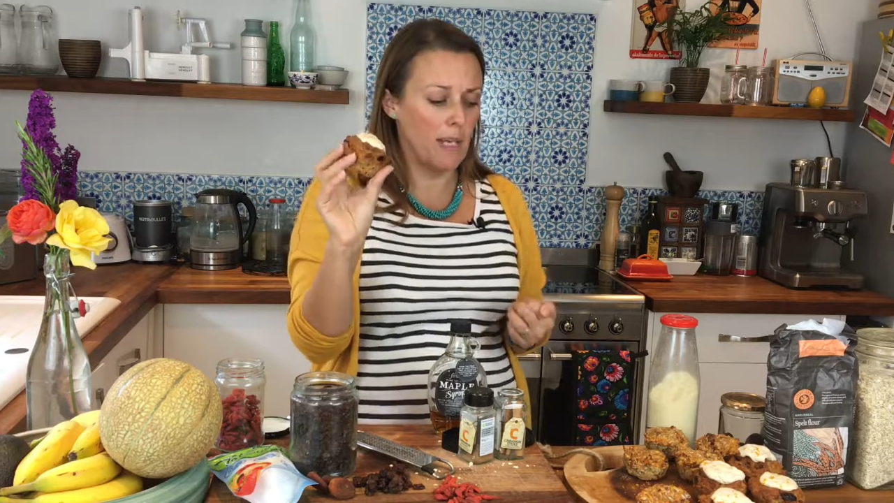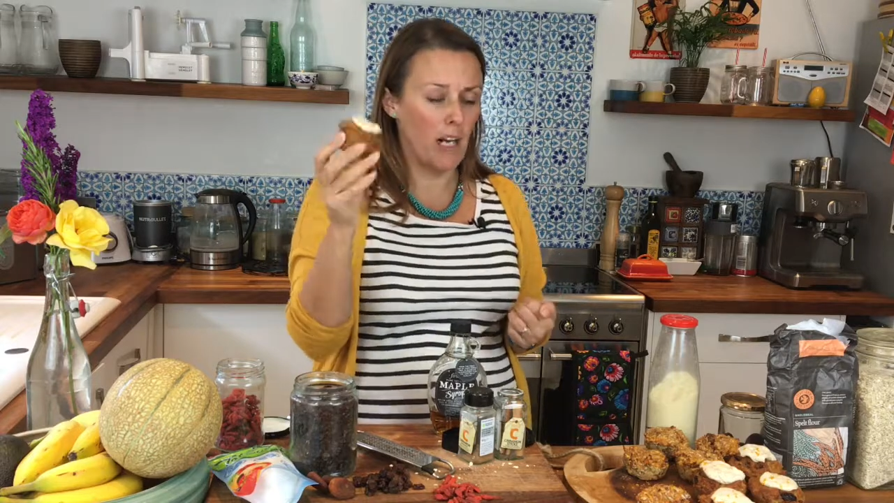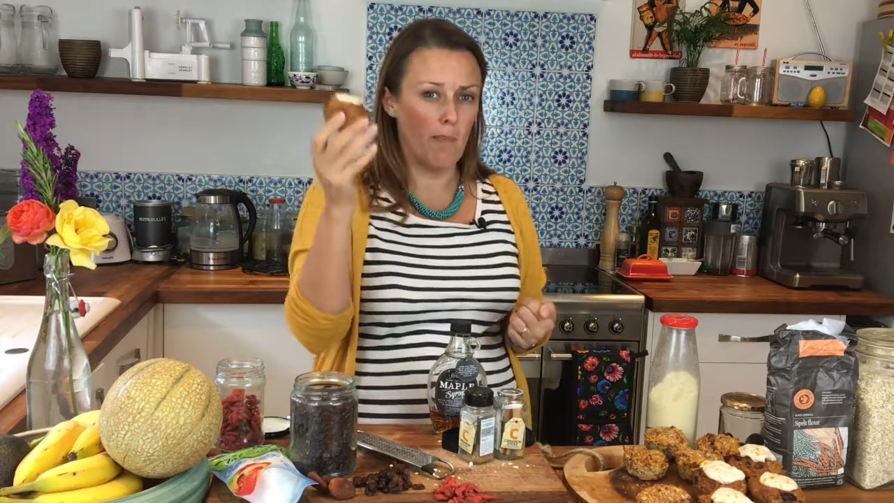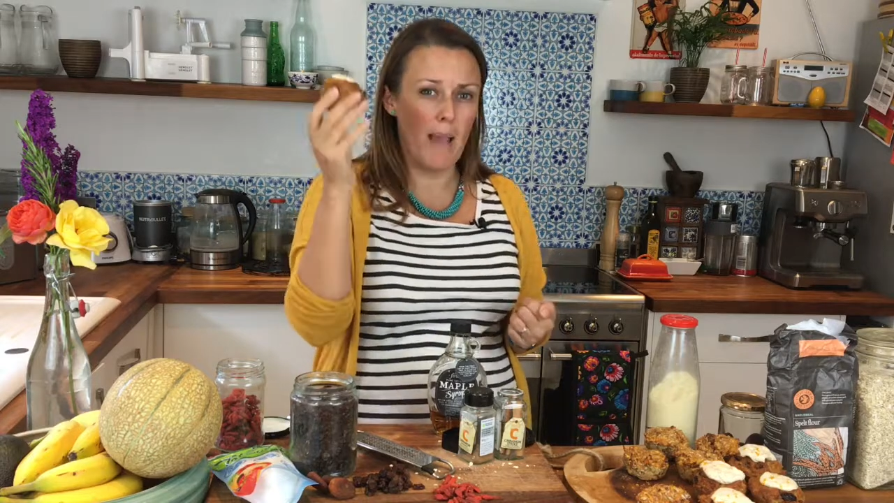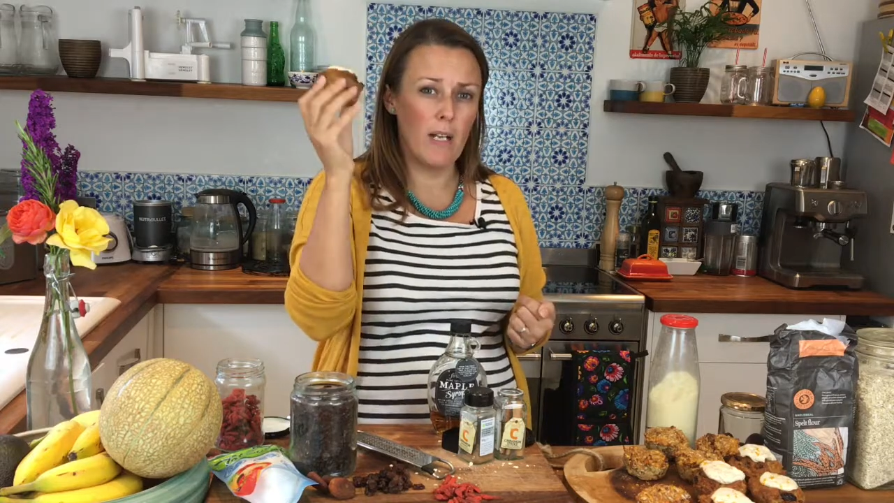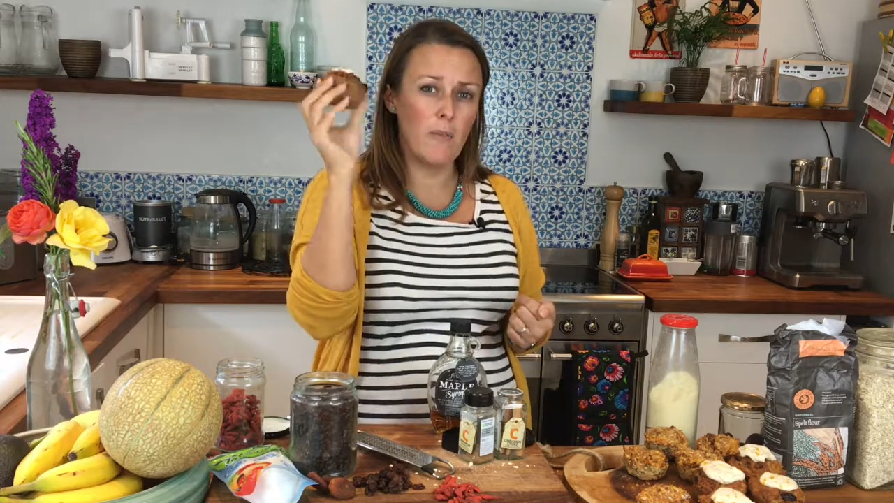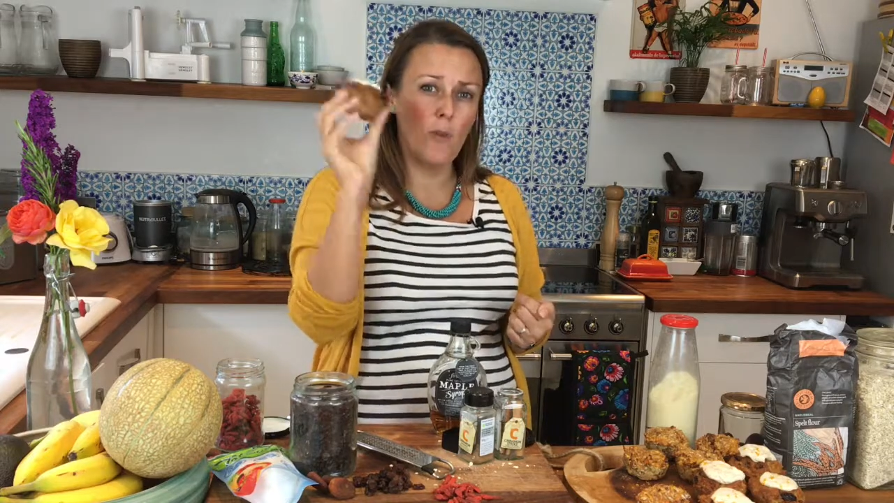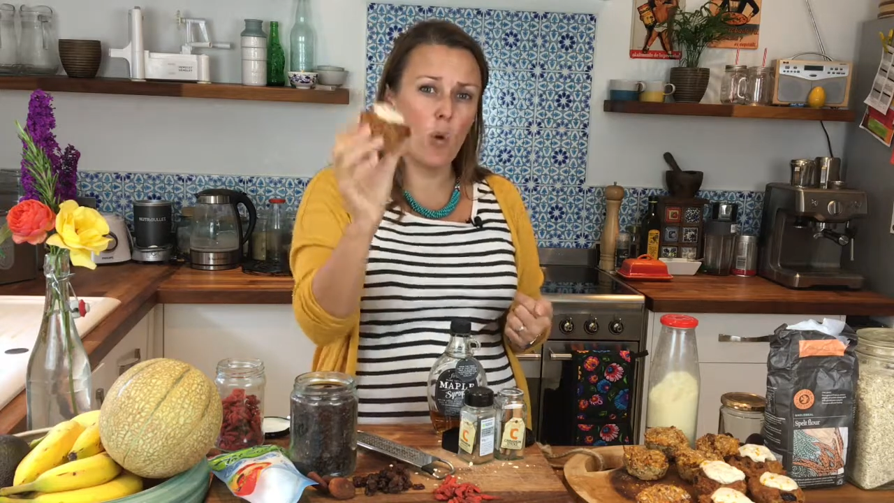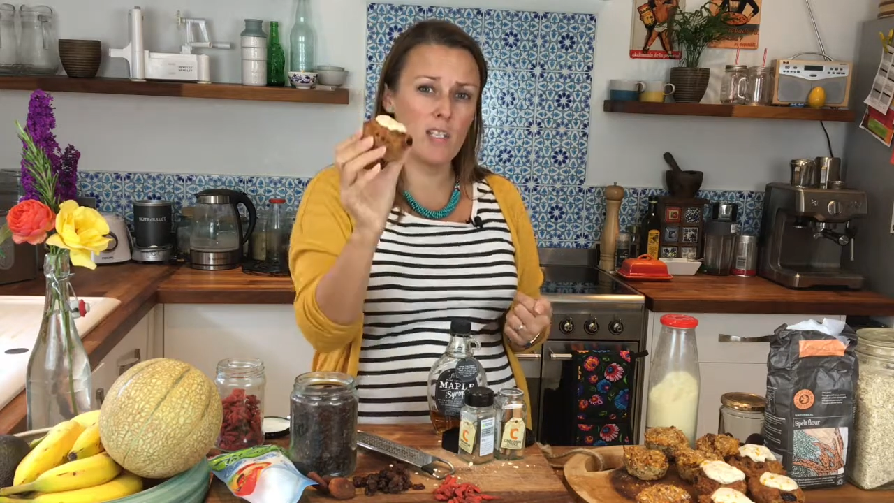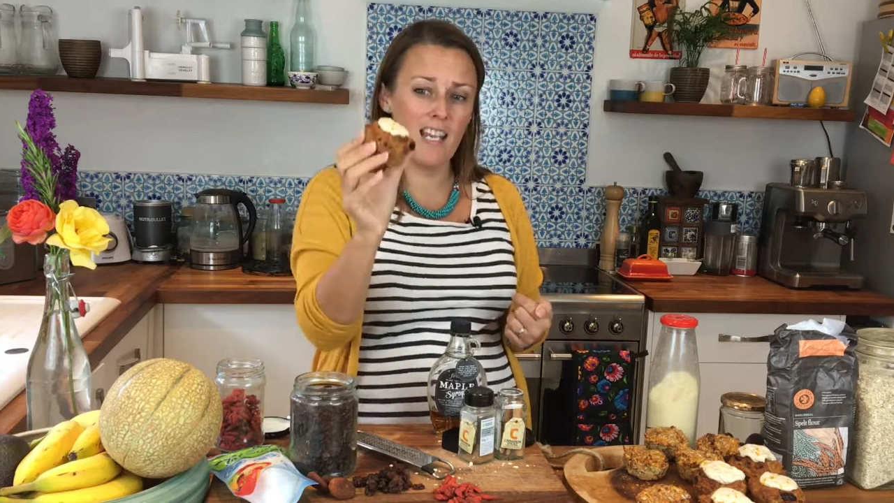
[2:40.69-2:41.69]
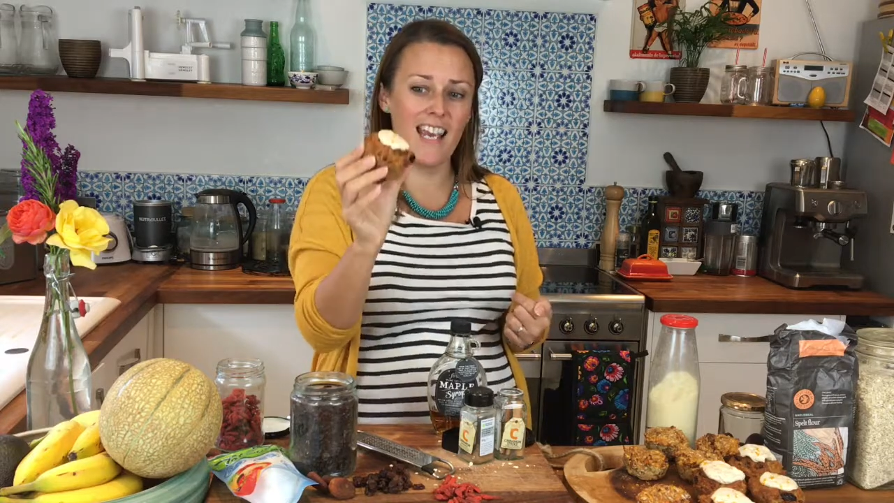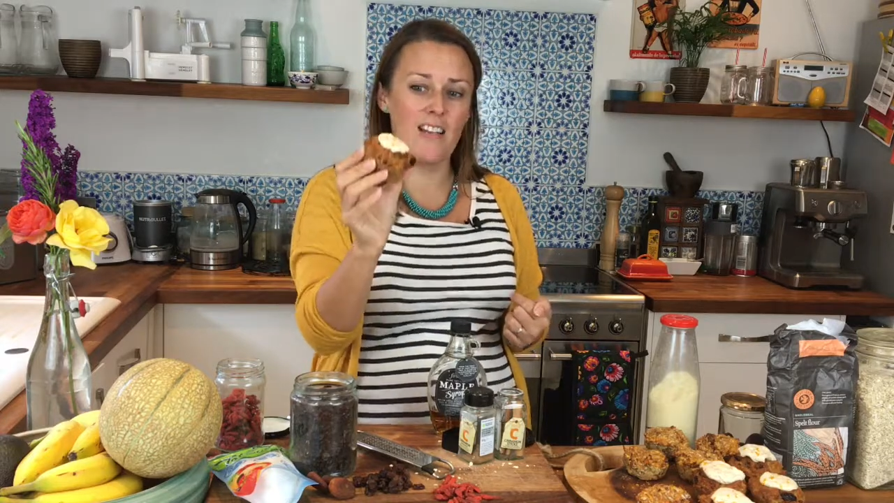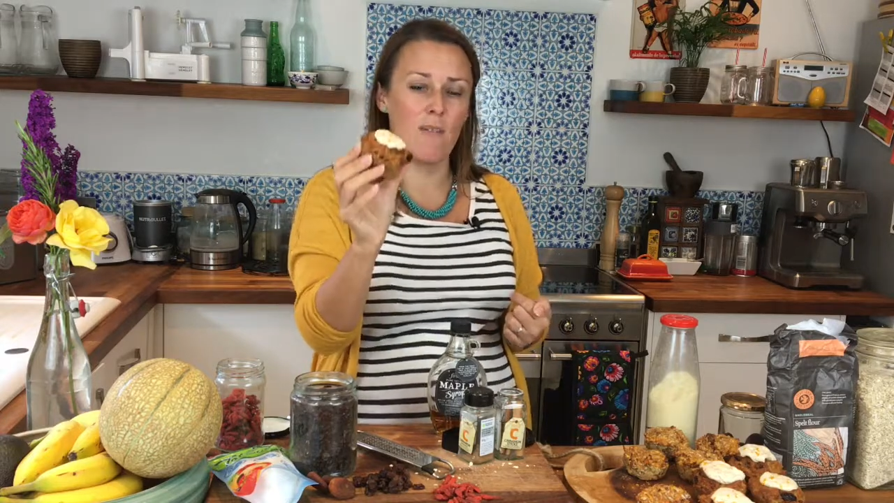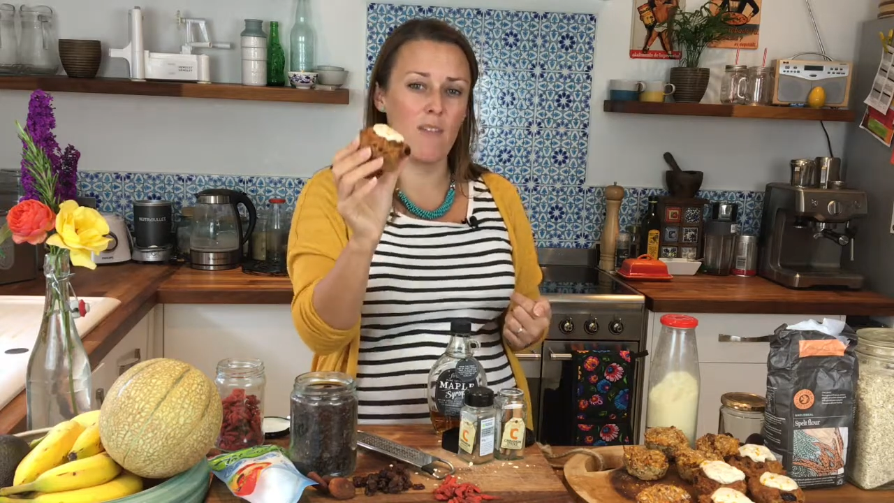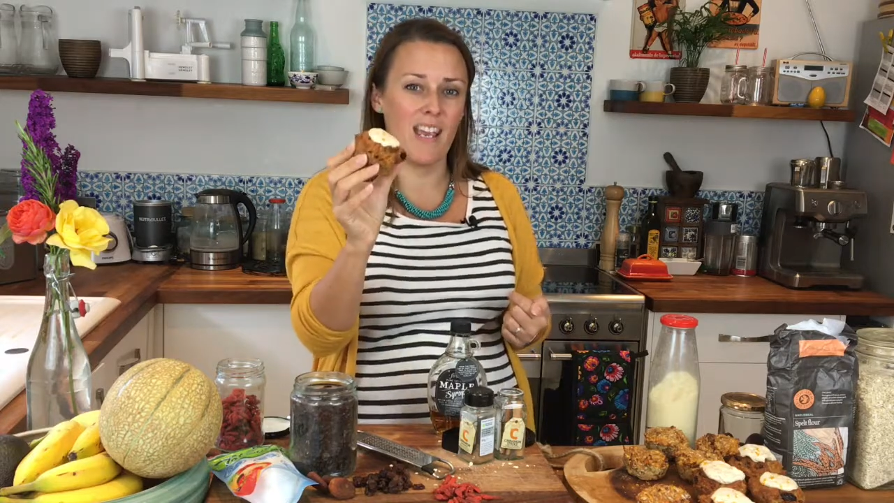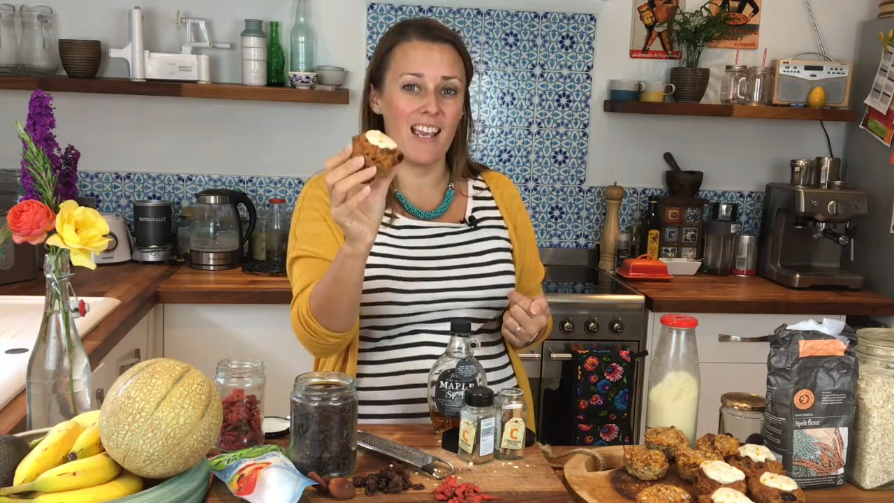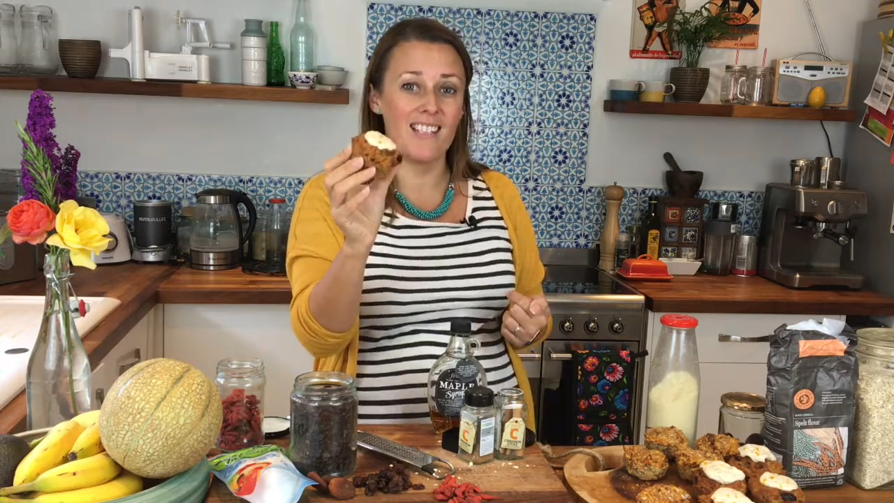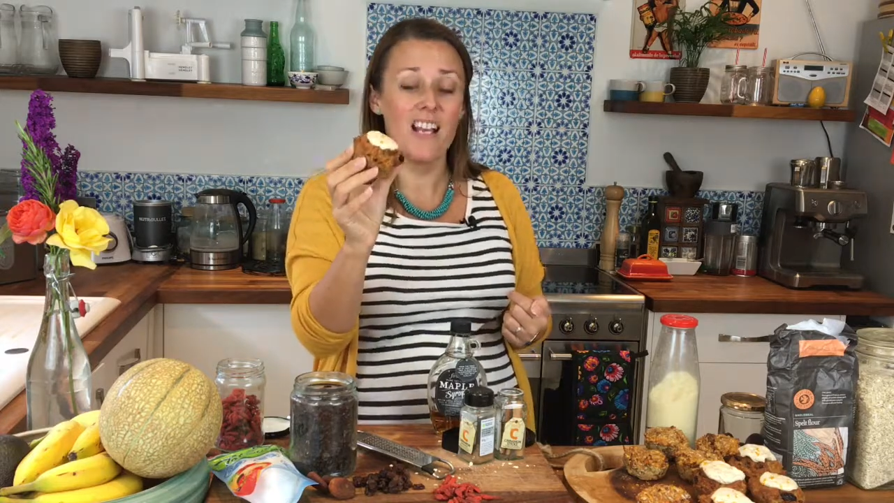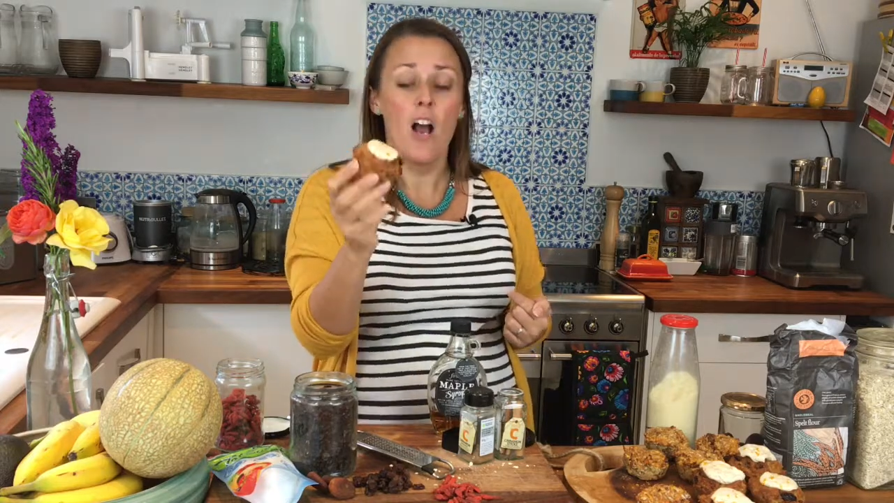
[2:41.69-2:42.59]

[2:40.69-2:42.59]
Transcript: and I made 14 of these,